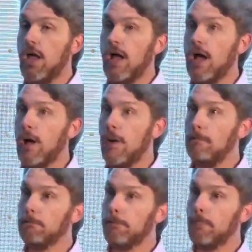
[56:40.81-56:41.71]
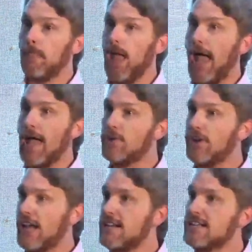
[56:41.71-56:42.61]
Um, and
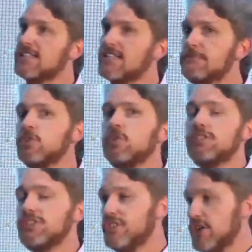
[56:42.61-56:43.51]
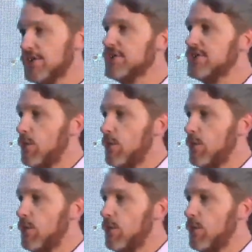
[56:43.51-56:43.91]
in subsequent discussions